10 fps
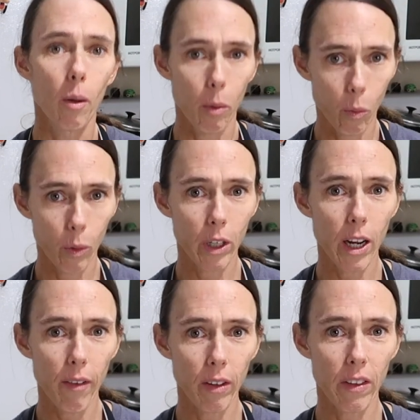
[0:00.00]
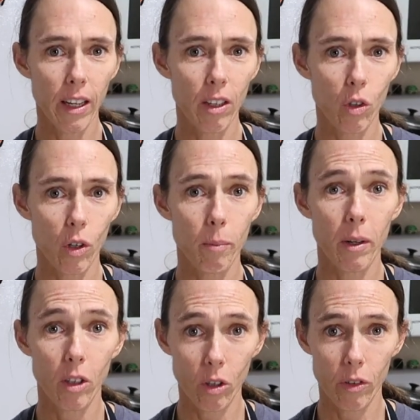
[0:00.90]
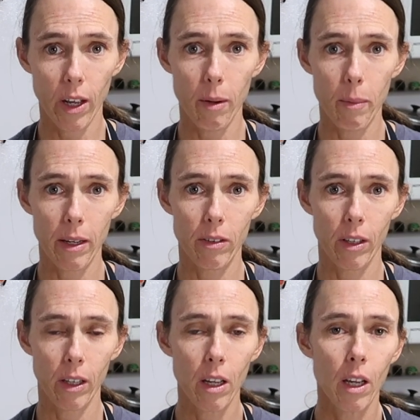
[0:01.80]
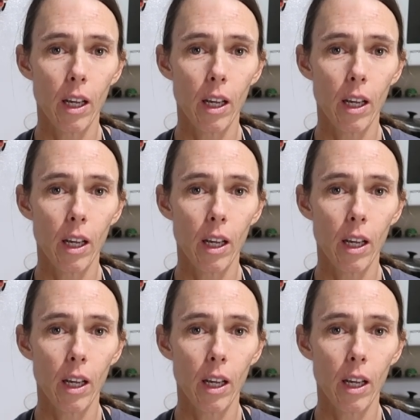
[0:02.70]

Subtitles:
But when you have it in the ice cream, it turns out amazing.